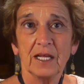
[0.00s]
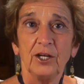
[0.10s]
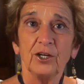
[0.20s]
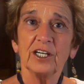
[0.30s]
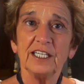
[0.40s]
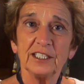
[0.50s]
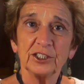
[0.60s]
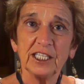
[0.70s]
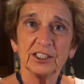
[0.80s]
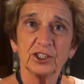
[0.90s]
You're going to
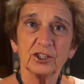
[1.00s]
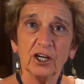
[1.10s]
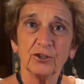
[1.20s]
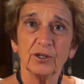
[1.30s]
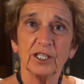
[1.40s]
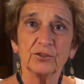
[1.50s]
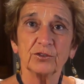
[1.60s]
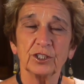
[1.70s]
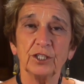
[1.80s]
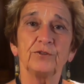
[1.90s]
initiate stock
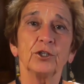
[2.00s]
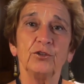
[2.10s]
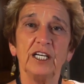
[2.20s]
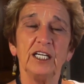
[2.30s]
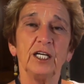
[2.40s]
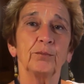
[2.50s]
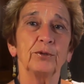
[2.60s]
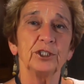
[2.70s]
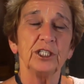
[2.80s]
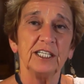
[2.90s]
transfers if donating
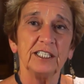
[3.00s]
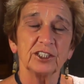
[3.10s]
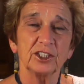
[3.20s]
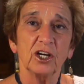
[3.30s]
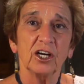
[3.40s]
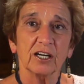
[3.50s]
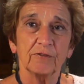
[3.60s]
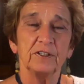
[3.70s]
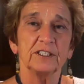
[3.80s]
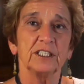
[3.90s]
appreciated stock
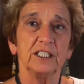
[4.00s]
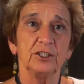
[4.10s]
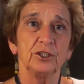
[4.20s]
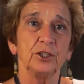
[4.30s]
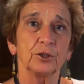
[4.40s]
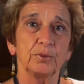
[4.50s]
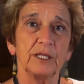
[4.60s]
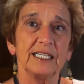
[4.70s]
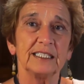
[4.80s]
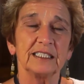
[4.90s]
fits into your
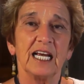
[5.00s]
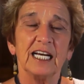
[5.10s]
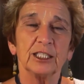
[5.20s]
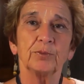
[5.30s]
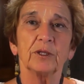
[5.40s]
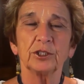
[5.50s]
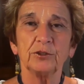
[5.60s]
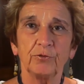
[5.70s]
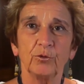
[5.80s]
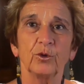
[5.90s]
plans, especially
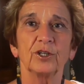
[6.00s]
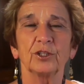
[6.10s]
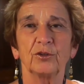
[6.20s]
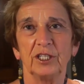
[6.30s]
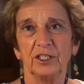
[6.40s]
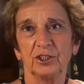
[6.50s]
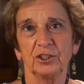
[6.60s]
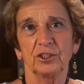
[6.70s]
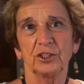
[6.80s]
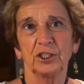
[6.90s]
for
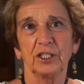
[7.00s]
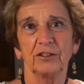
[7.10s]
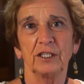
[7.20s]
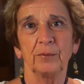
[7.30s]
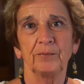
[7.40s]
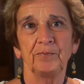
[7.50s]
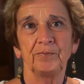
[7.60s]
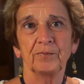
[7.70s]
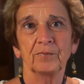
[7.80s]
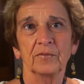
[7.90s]
donations to charity.
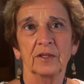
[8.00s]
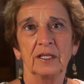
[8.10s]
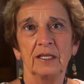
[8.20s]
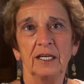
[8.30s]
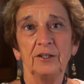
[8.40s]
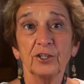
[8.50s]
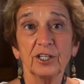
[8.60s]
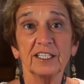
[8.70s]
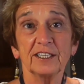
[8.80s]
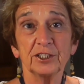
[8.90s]
And you're going
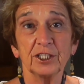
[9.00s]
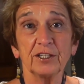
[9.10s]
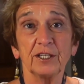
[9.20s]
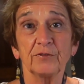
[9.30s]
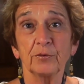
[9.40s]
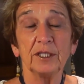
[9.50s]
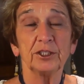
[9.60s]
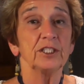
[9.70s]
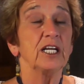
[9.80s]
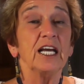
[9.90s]
to get the charity
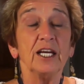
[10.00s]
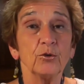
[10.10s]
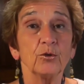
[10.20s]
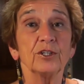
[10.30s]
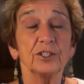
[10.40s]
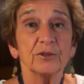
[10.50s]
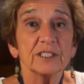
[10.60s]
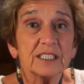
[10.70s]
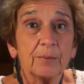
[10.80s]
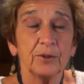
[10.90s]
information in order to
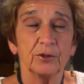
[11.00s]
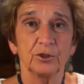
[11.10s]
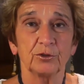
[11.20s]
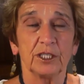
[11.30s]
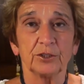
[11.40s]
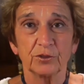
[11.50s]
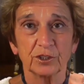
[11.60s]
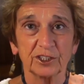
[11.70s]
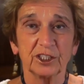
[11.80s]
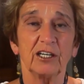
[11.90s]
accept those transfers,
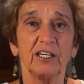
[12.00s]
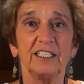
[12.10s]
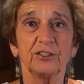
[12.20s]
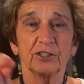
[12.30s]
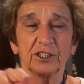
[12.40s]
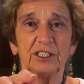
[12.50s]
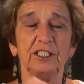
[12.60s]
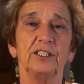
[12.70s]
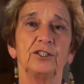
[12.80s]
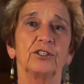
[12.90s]
generally trustee
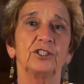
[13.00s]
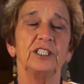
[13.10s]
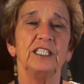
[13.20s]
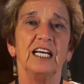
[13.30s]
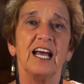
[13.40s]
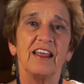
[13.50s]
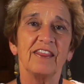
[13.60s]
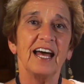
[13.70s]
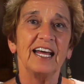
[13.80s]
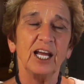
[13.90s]
to trustee.
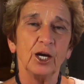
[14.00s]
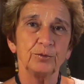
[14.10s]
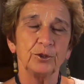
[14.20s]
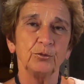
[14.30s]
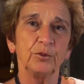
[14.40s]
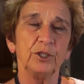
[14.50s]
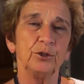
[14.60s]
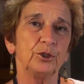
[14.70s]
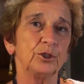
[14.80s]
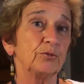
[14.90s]
That helps you
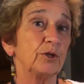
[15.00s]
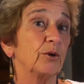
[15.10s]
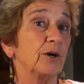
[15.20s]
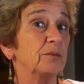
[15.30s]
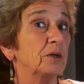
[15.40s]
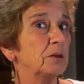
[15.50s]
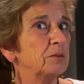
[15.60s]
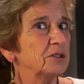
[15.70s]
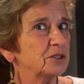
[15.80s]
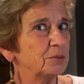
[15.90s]
reduce your required minimum
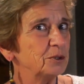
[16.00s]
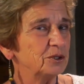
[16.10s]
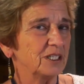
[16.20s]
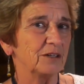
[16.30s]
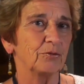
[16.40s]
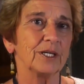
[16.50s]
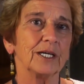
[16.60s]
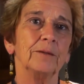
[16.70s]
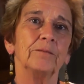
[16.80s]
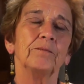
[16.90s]
distribution,
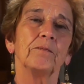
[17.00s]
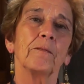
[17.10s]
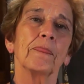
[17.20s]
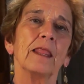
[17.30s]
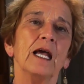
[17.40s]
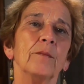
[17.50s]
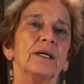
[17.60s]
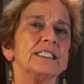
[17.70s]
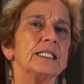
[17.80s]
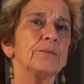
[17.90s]
FYI. By
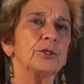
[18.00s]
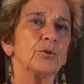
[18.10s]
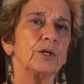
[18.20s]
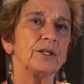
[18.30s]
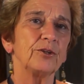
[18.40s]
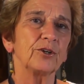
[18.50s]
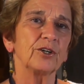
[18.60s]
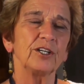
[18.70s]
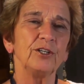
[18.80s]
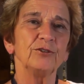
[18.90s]
December 20th, you're going
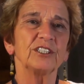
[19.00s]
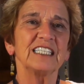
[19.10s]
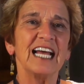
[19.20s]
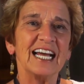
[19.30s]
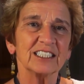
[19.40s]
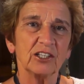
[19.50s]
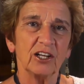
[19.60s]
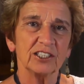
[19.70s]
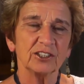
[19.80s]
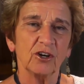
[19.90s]
to use tax
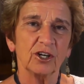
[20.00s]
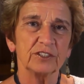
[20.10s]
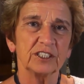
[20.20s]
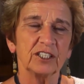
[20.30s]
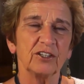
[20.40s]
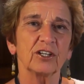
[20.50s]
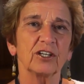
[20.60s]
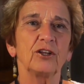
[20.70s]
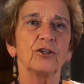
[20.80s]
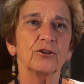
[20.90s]
loss harvesting. You're going
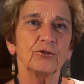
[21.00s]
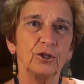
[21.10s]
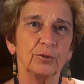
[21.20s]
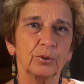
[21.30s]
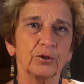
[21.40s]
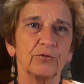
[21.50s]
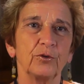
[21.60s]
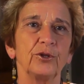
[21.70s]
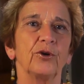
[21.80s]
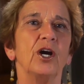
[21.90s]
to look through your
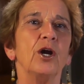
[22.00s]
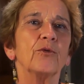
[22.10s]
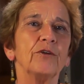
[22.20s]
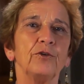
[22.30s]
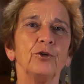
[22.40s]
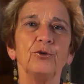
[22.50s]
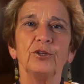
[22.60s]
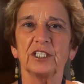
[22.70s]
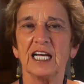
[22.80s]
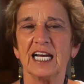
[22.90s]
portfolio, review the
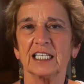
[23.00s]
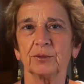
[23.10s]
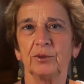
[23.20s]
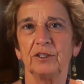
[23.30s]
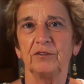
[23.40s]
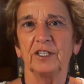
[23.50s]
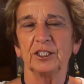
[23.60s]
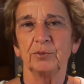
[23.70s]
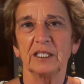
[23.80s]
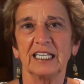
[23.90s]
taxable
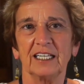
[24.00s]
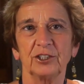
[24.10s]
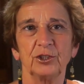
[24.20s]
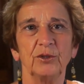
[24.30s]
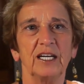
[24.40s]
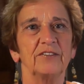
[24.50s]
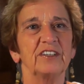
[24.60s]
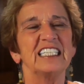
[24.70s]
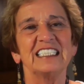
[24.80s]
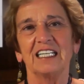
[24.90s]
investment accounts you have, and
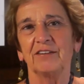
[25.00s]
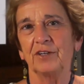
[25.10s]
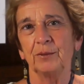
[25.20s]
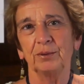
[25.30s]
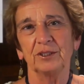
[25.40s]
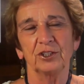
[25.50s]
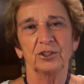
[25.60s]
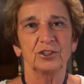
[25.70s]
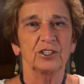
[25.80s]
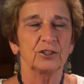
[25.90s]
identify
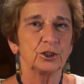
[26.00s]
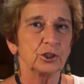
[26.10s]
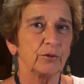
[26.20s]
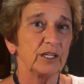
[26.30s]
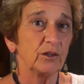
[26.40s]
positions that are showing